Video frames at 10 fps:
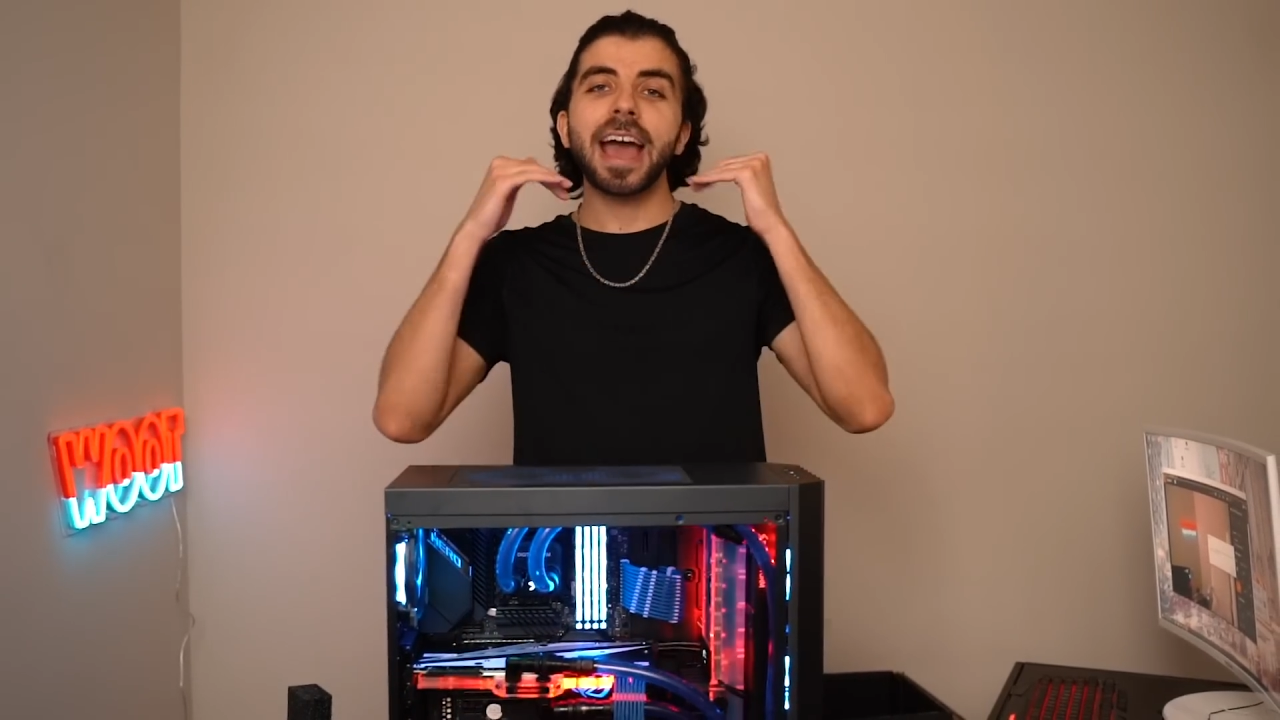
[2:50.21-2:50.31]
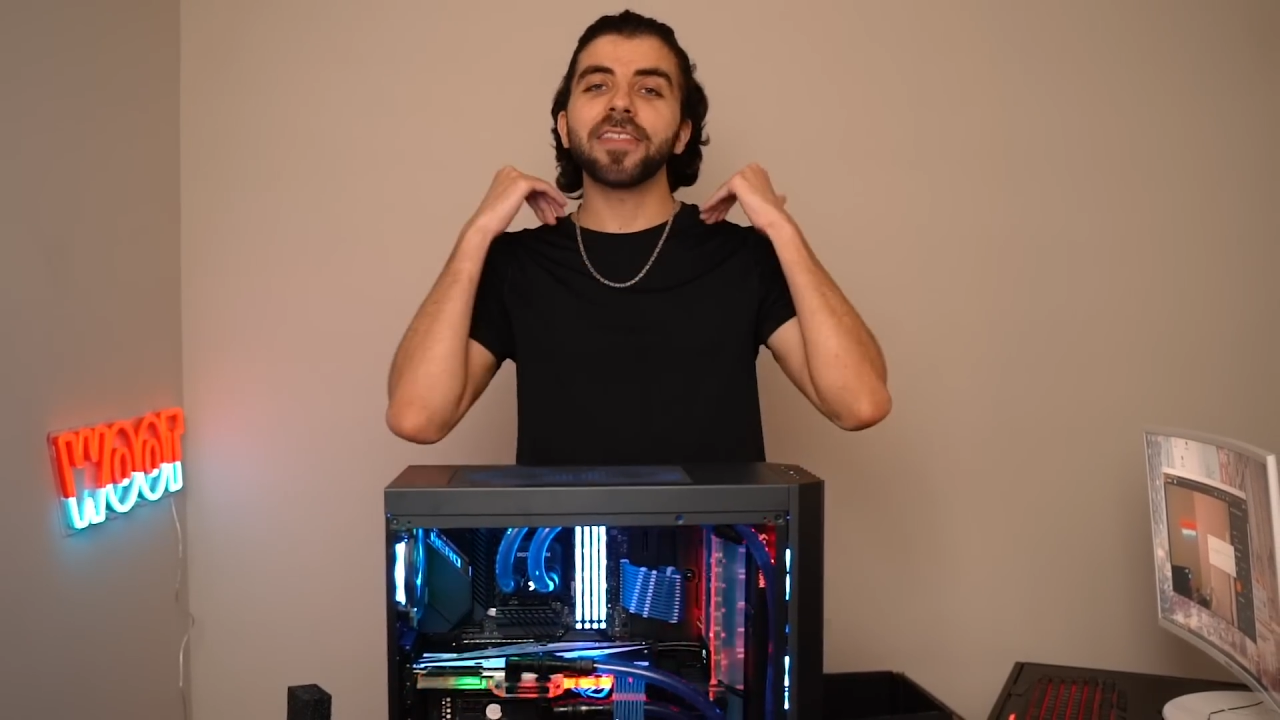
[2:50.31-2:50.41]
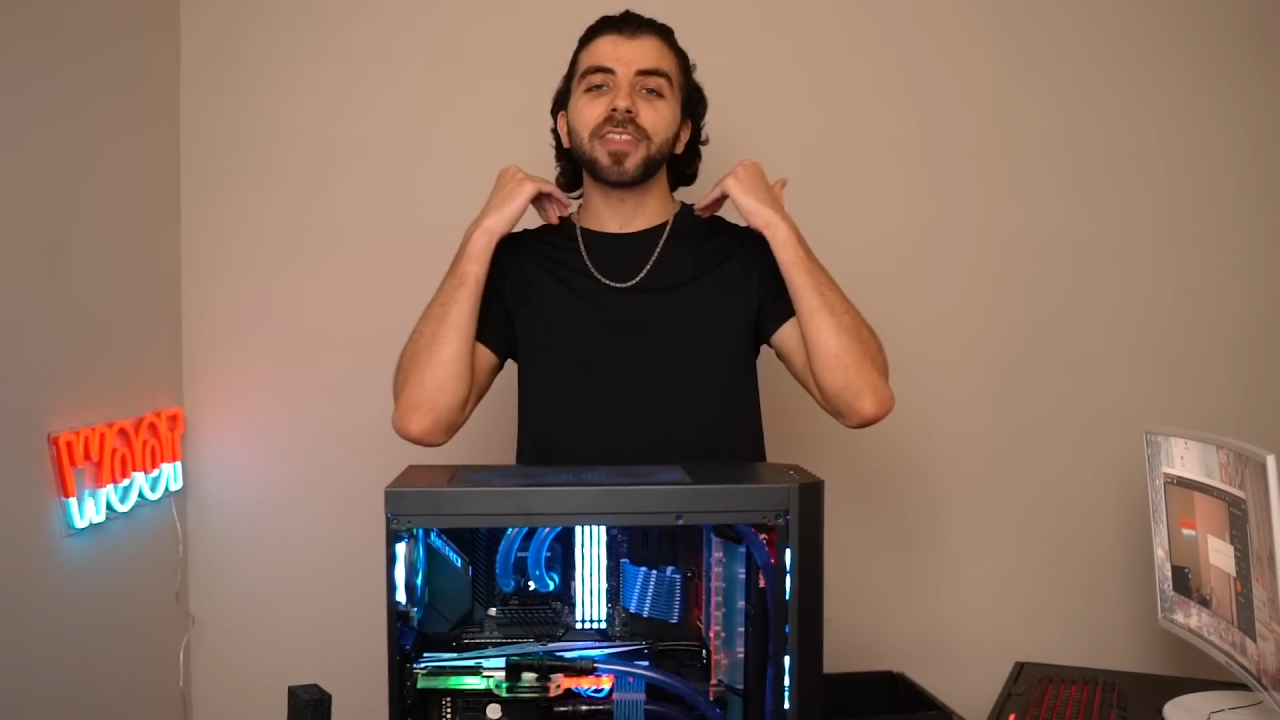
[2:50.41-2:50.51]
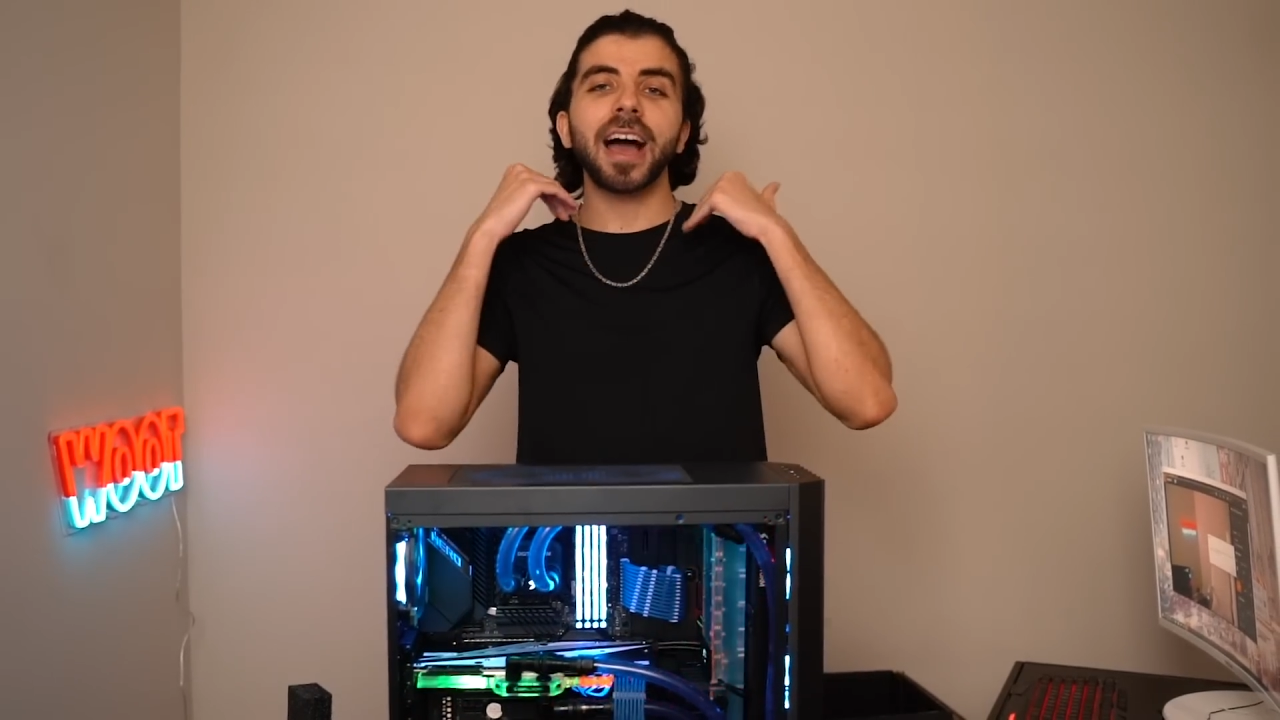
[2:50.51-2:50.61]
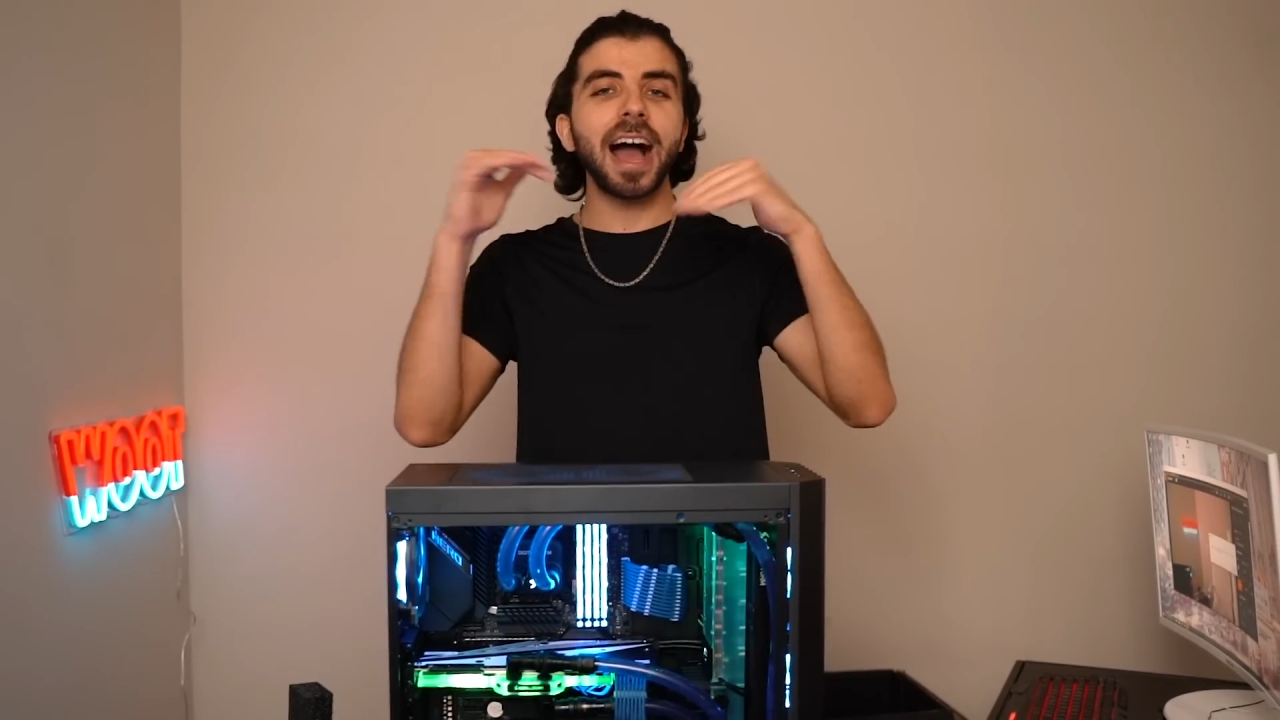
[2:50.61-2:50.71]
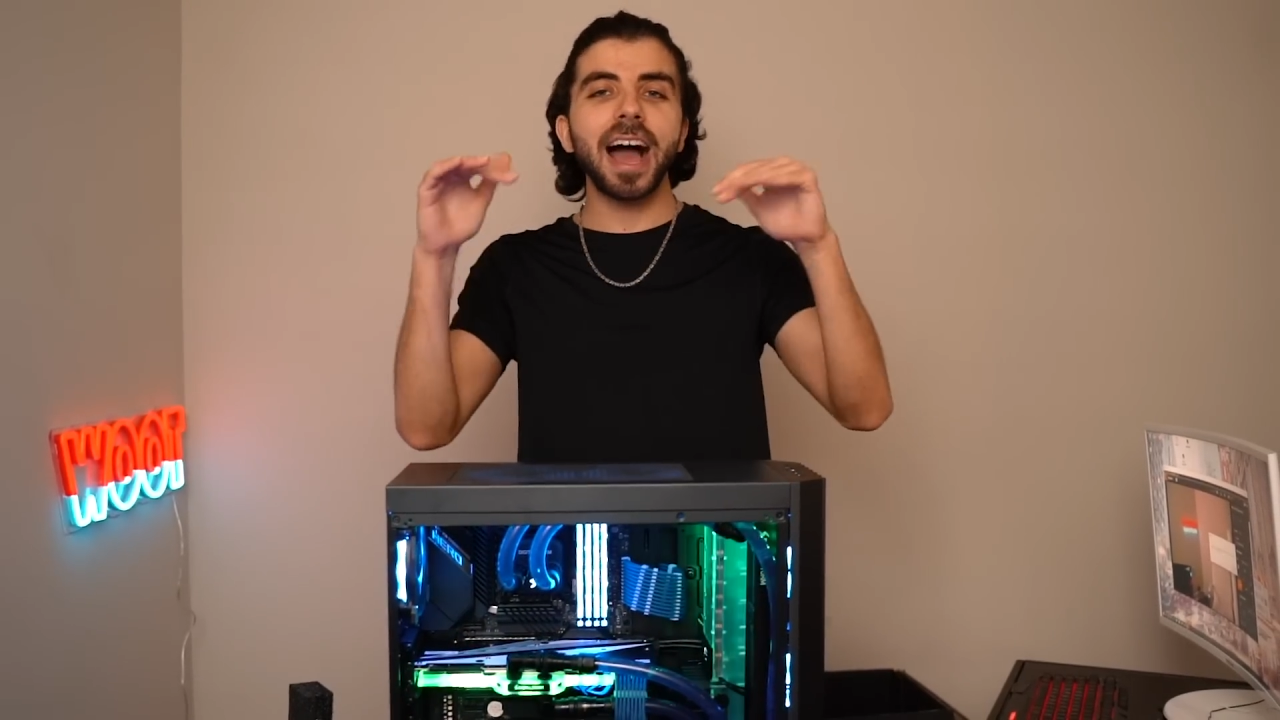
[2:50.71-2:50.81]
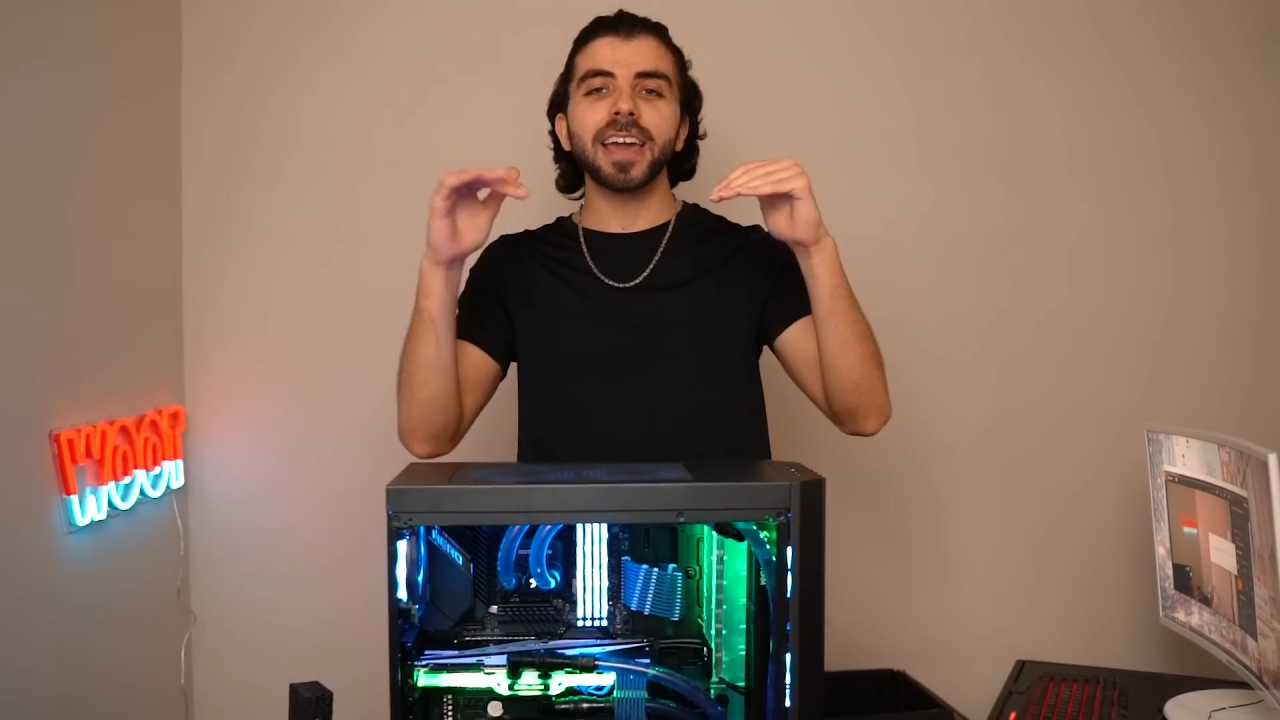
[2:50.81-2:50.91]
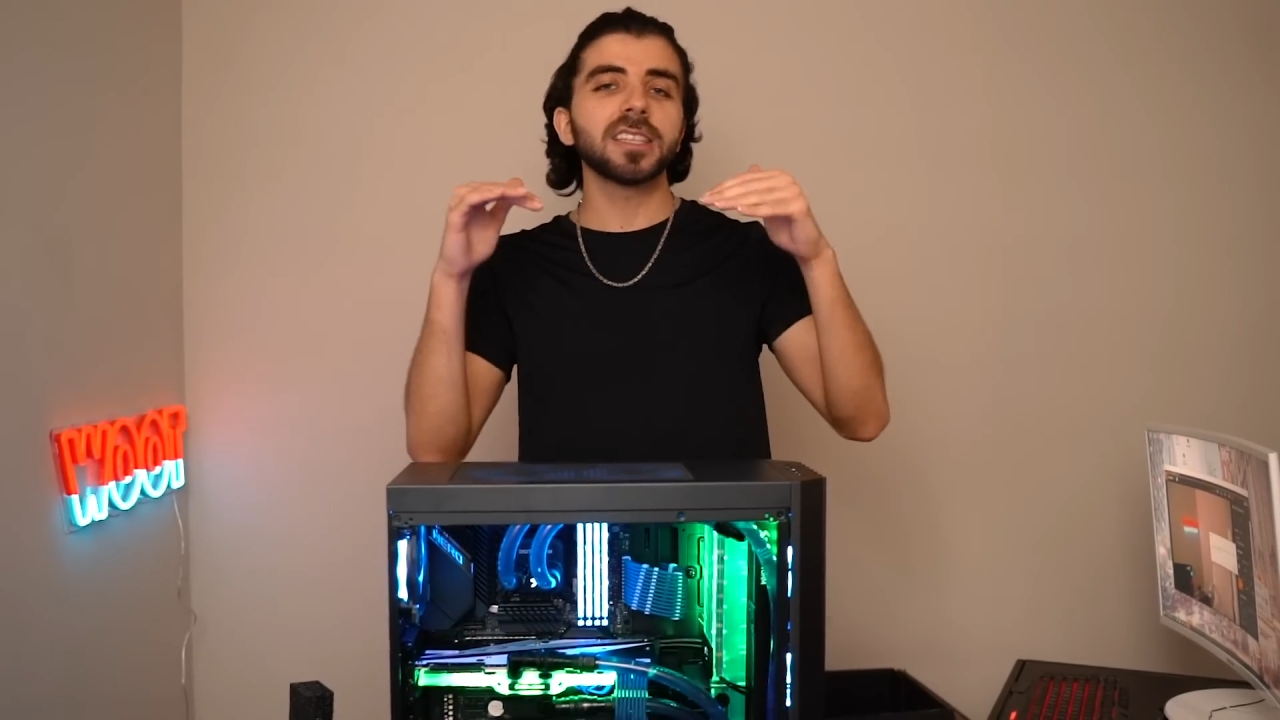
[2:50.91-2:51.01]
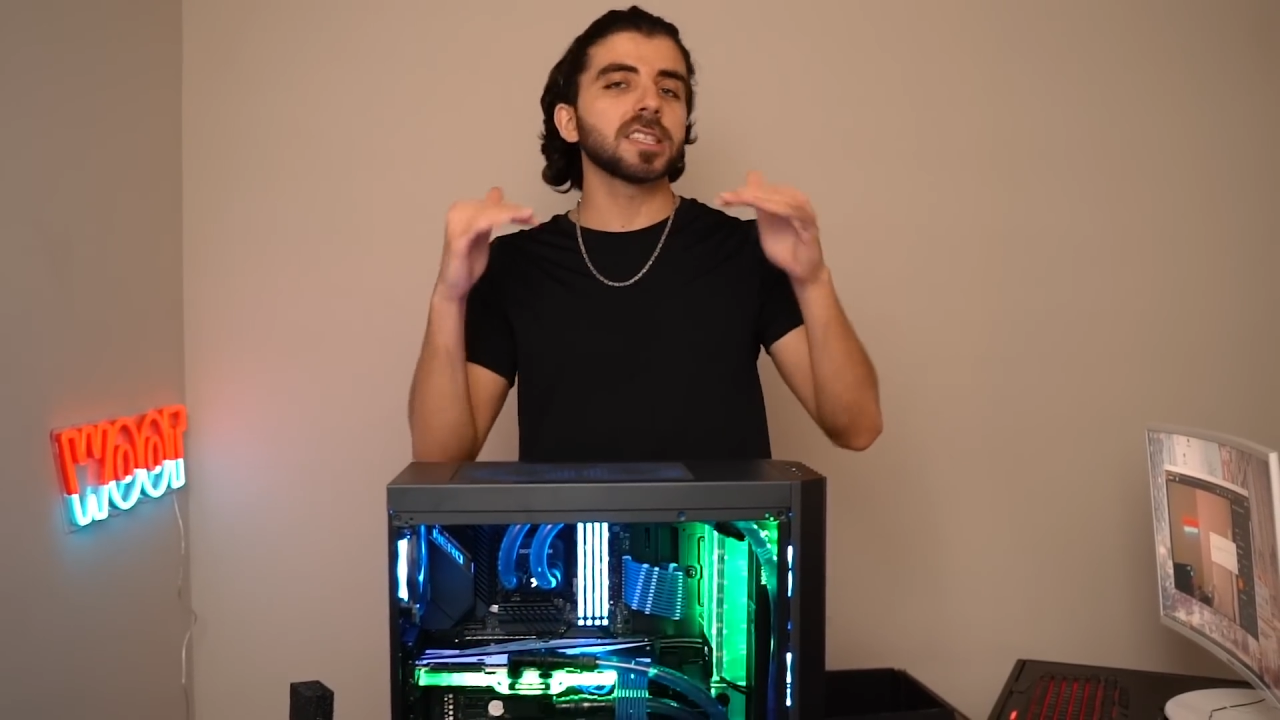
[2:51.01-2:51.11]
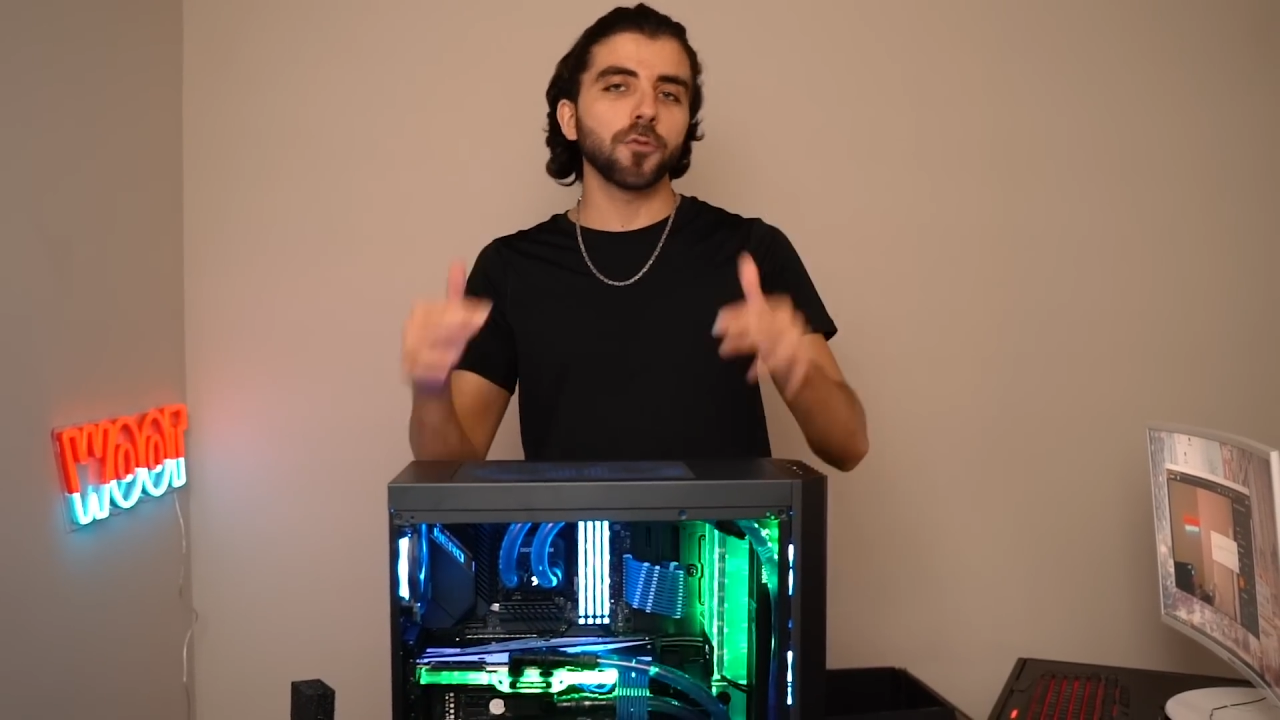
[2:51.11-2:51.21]
at the
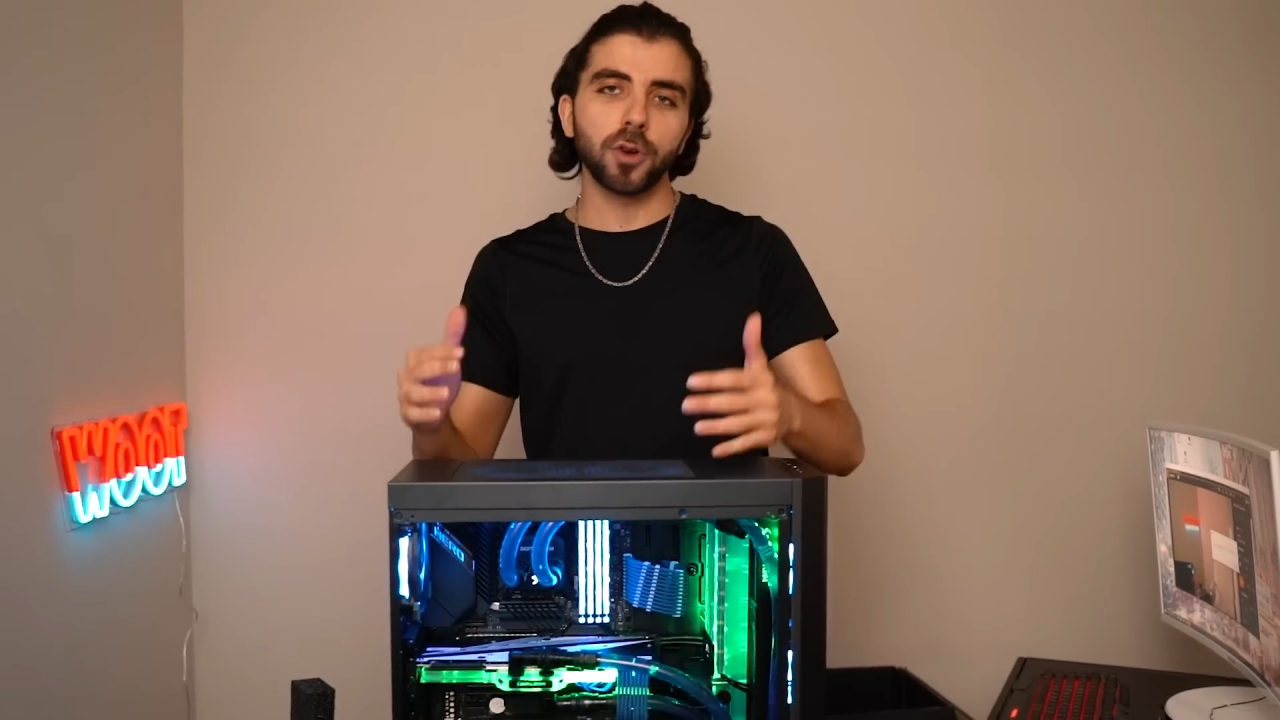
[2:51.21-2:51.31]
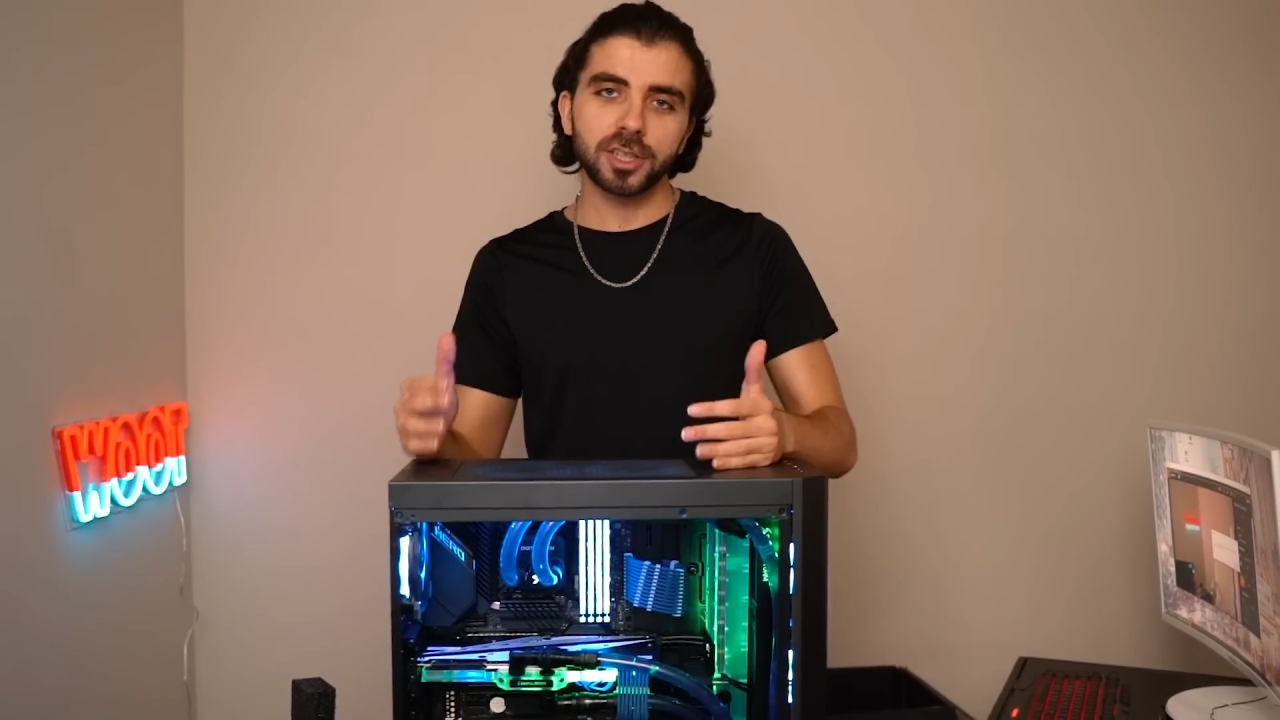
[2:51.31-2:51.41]
highest of